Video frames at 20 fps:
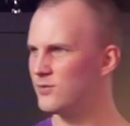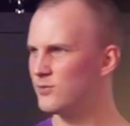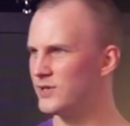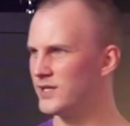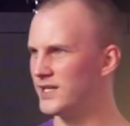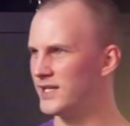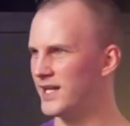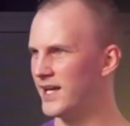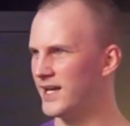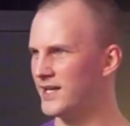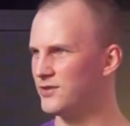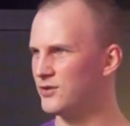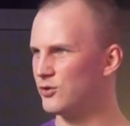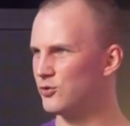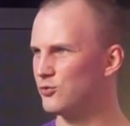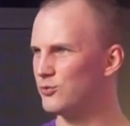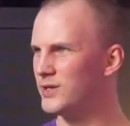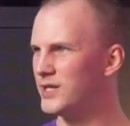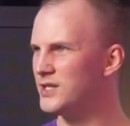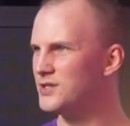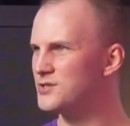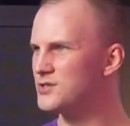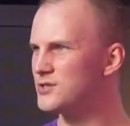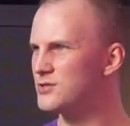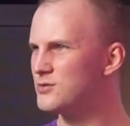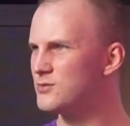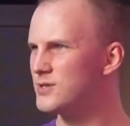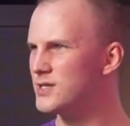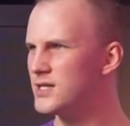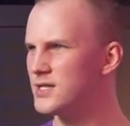we can add the green
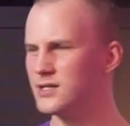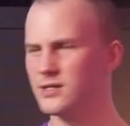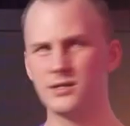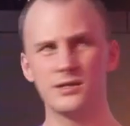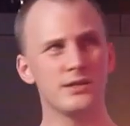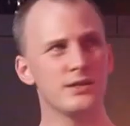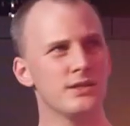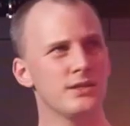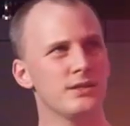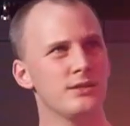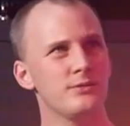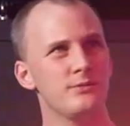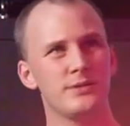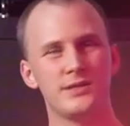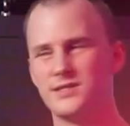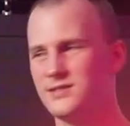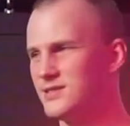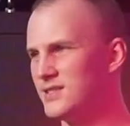to it. We can see